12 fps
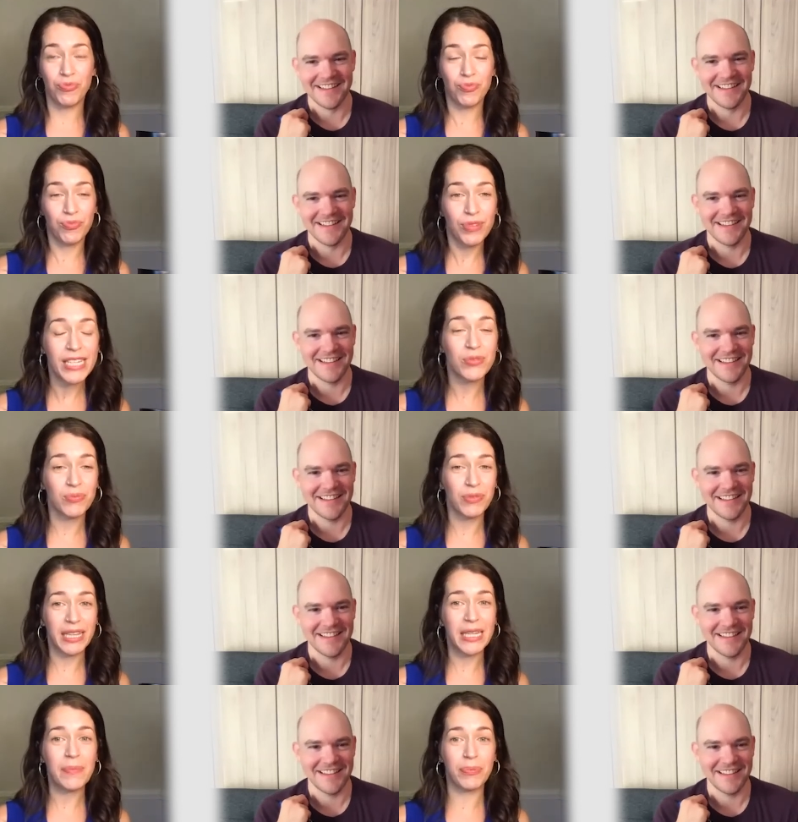Speaker 1: it's
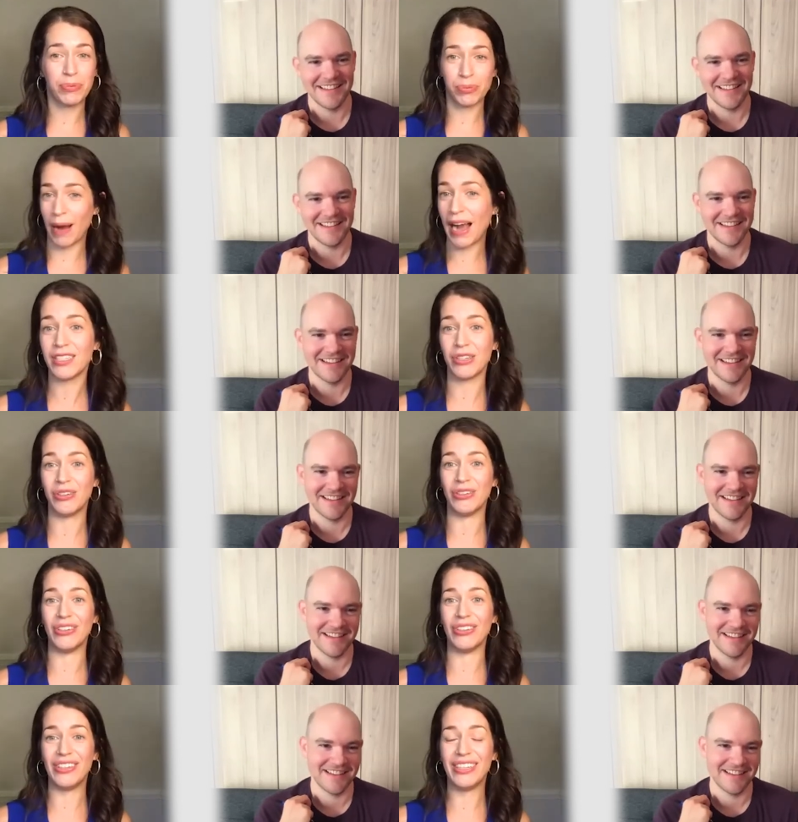really
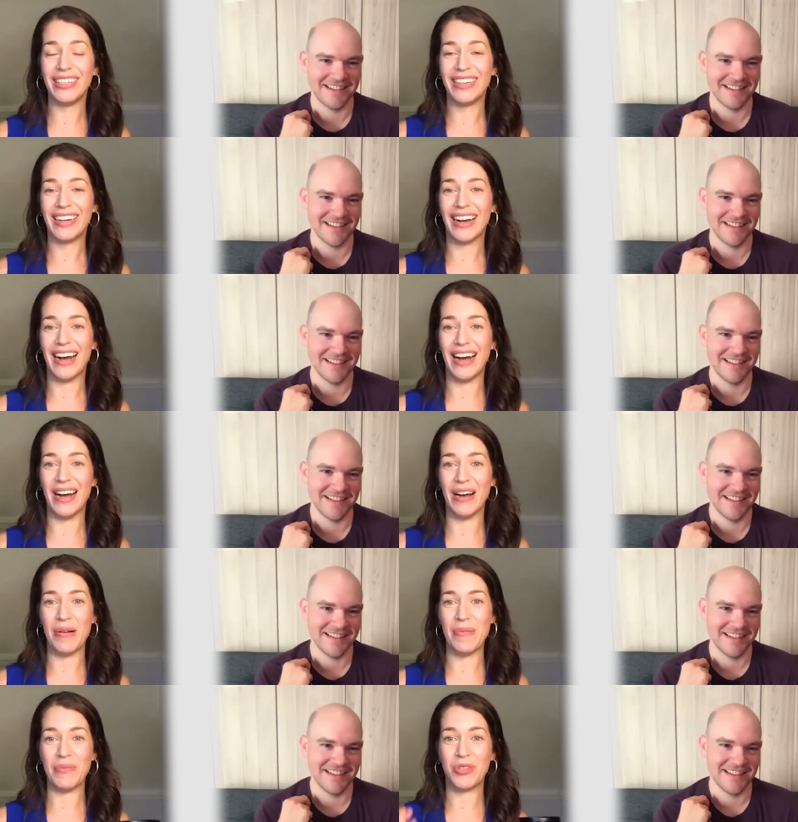practical.
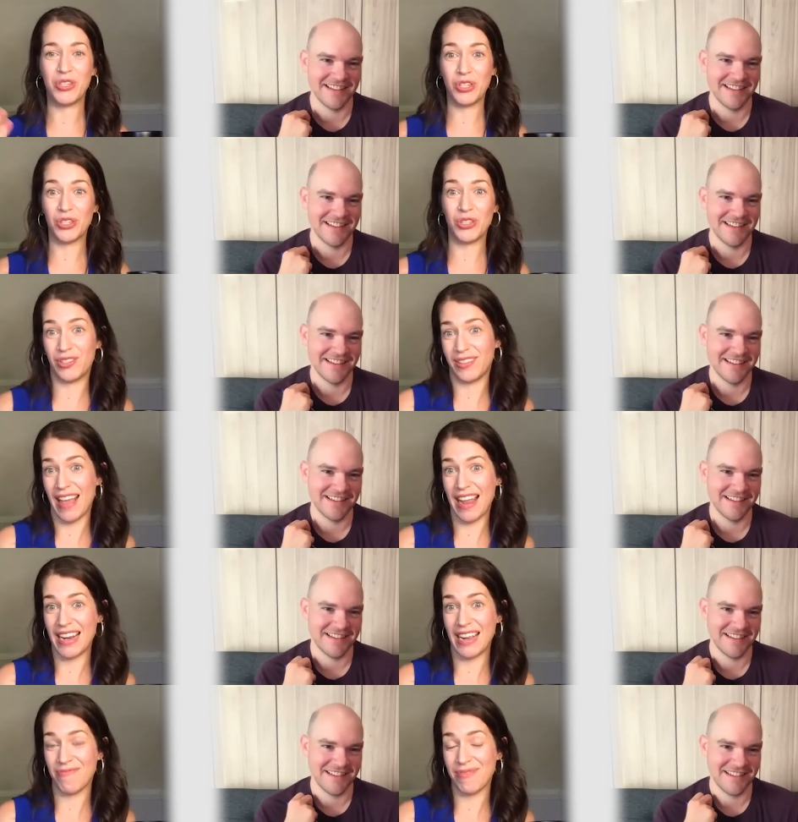Um,
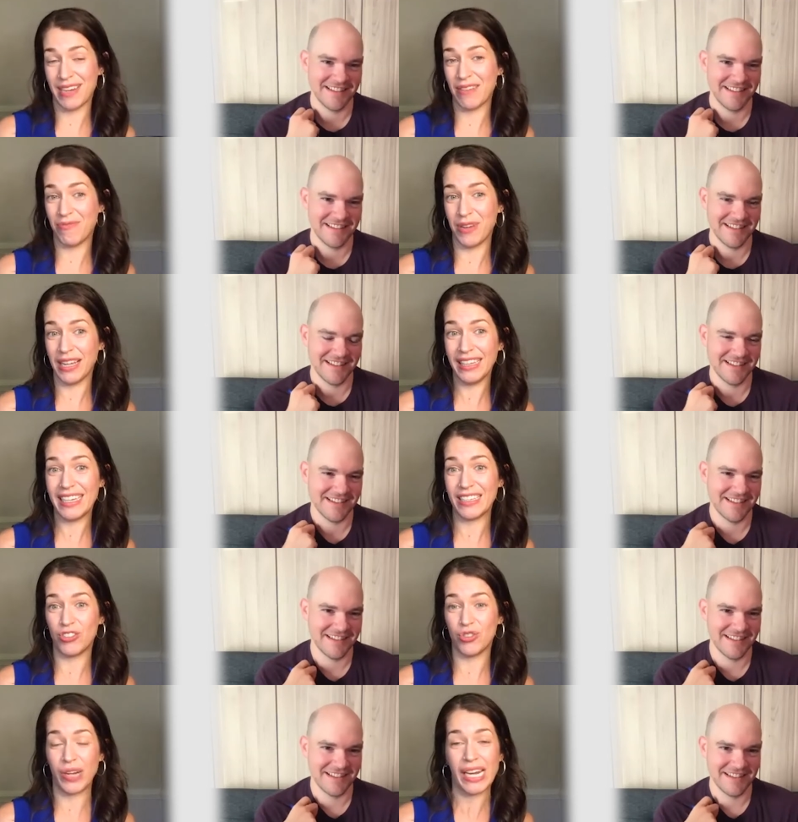and it can
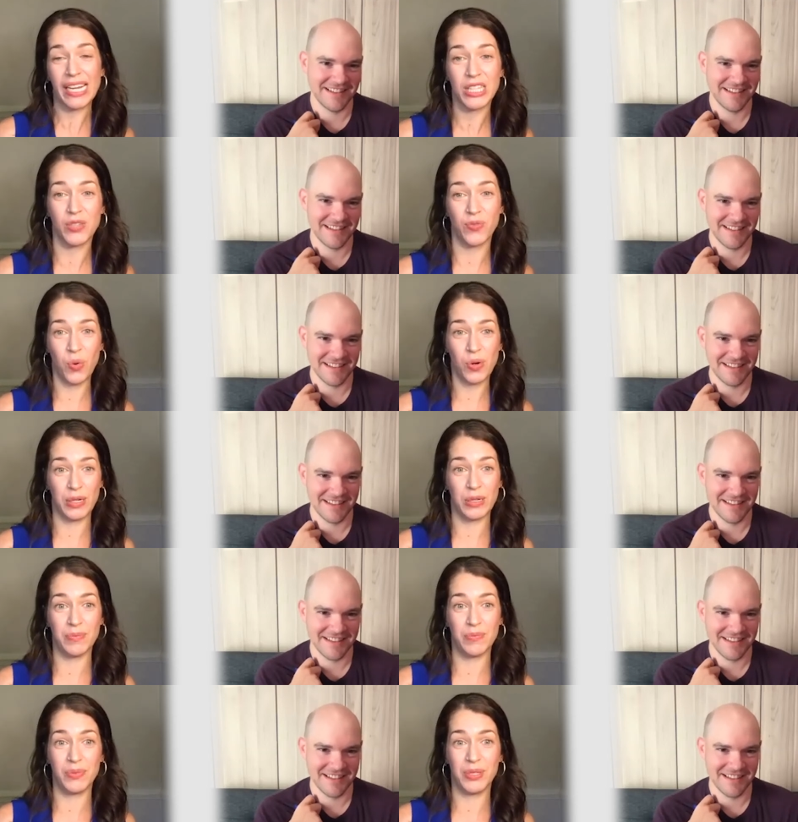really
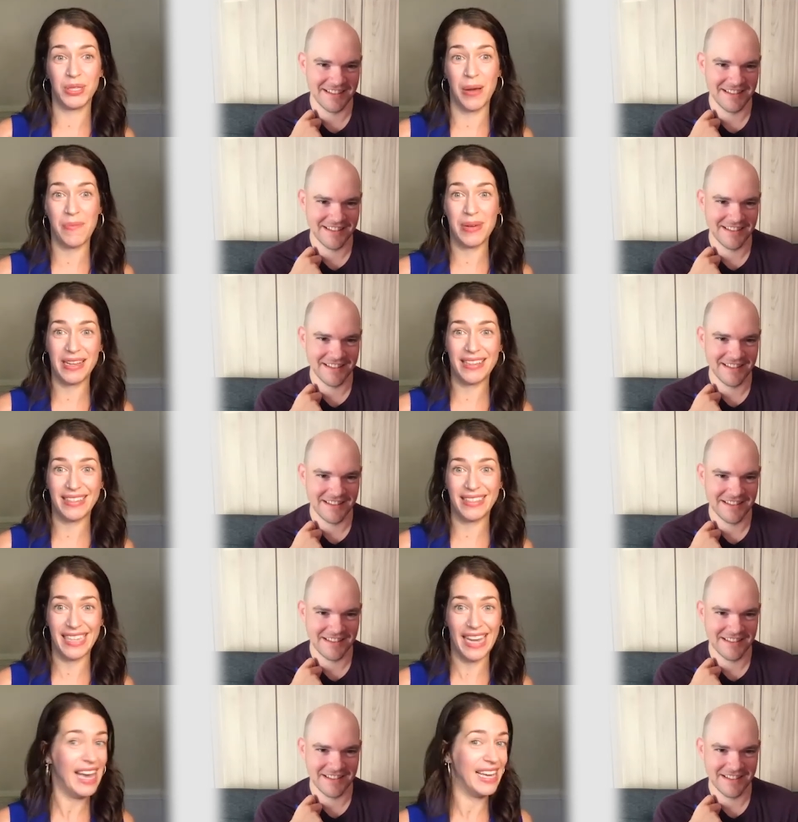transform somebody's
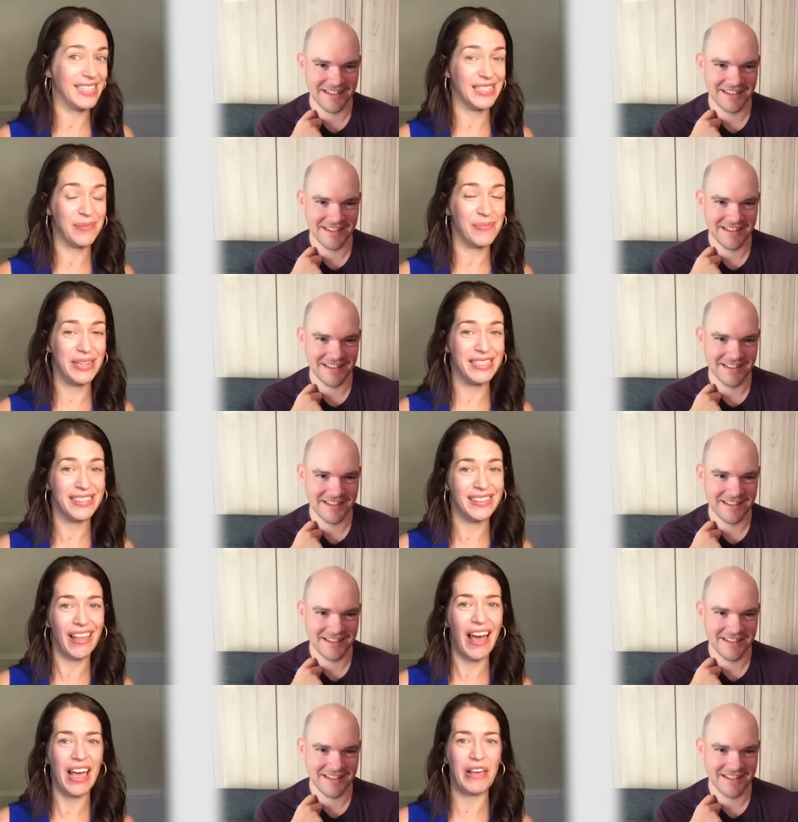day, somebody's
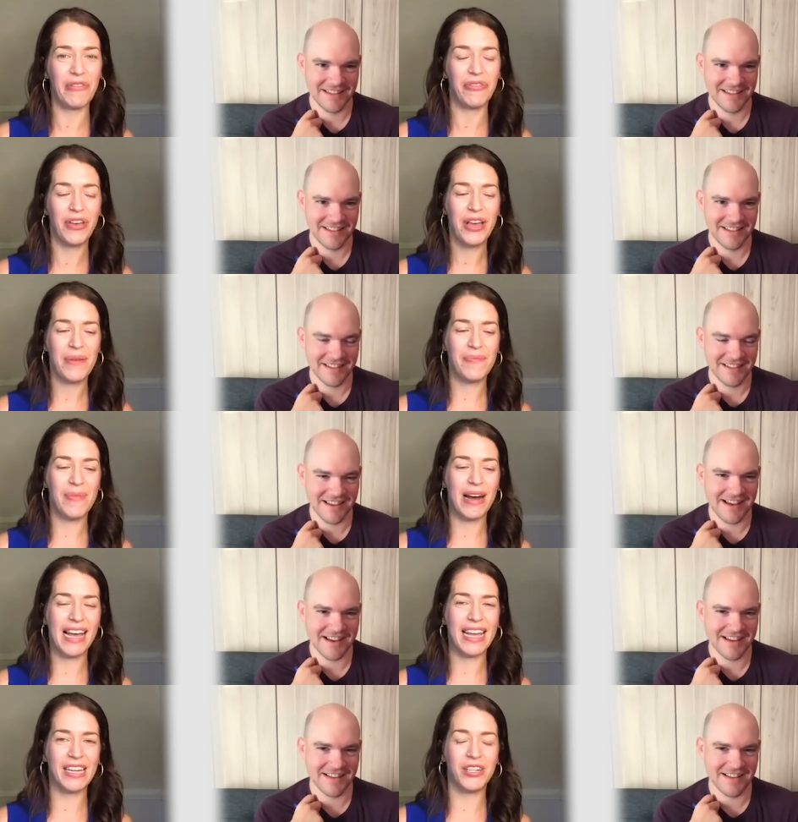life. Yeah.
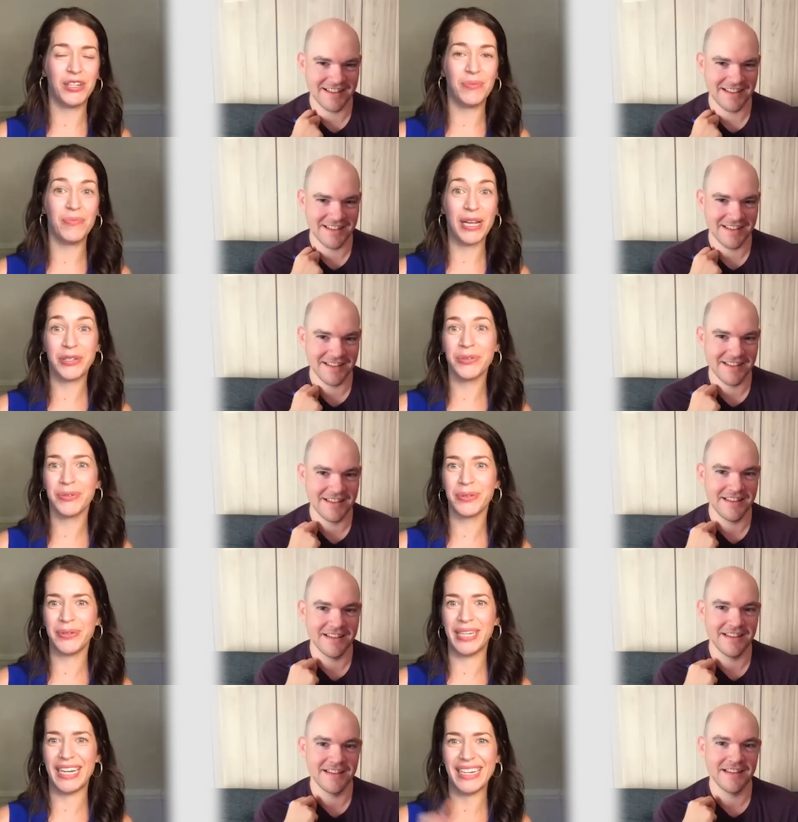My, my
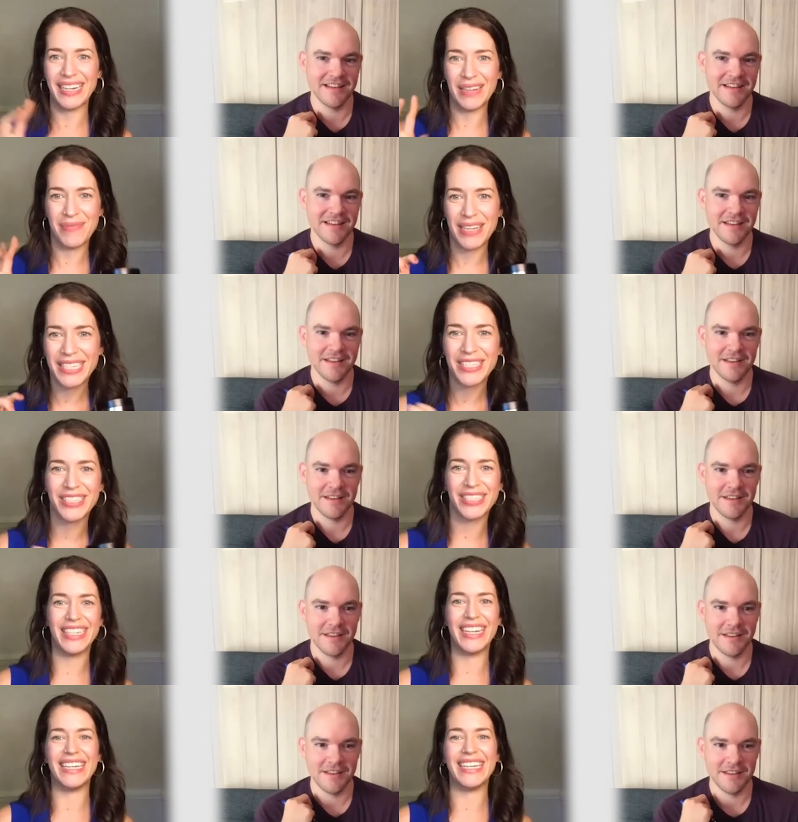guru in India, my teacher
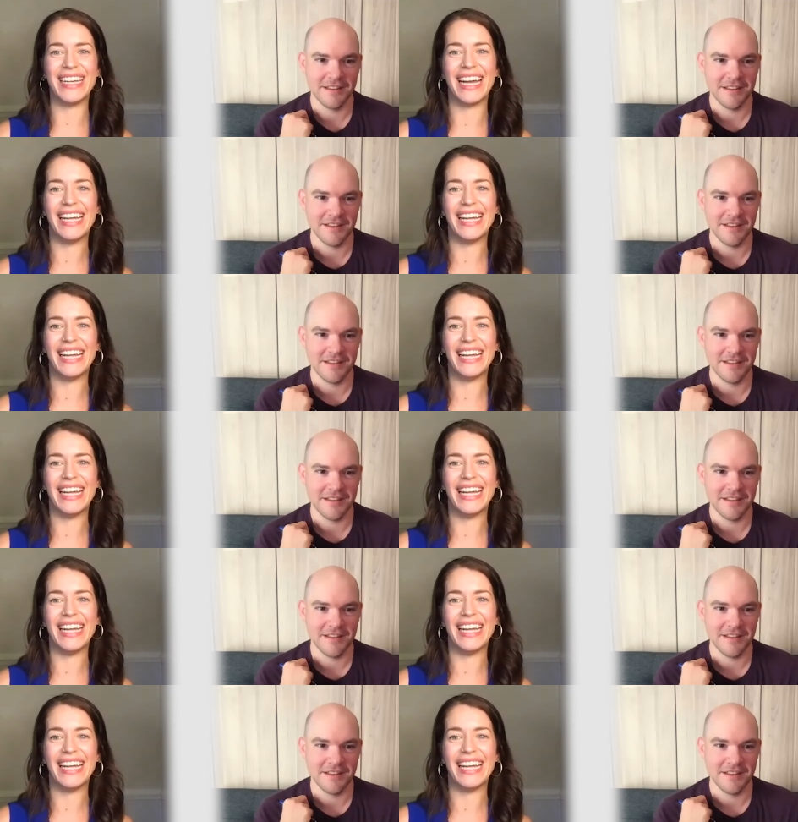in India,